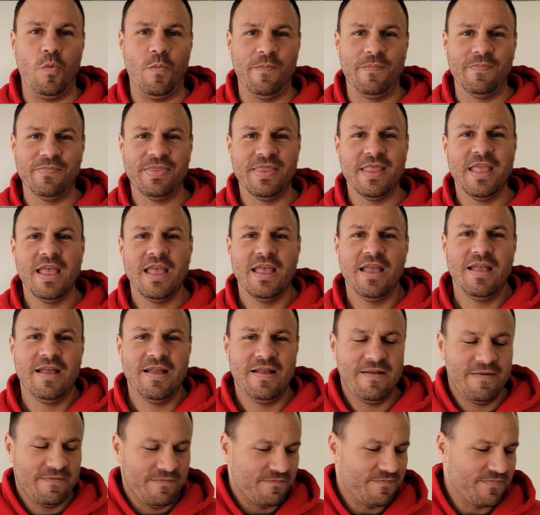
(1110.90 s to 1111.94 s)
So it's from
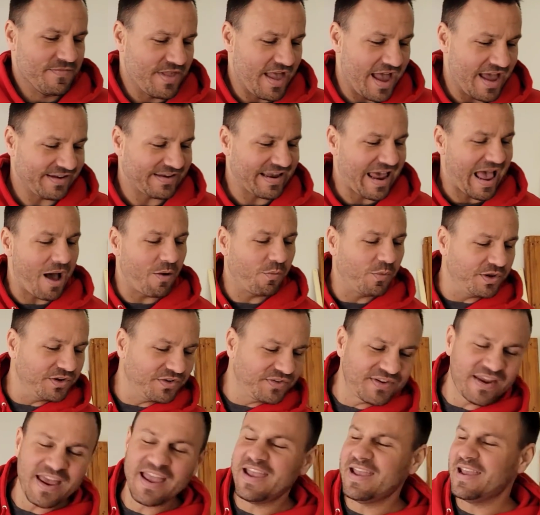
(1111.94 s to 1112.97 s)
Anonymous. That's Thank how you we
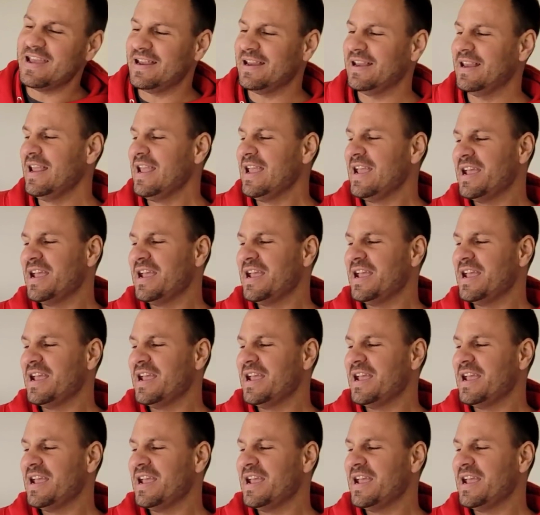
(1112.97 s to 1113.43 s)
so say much.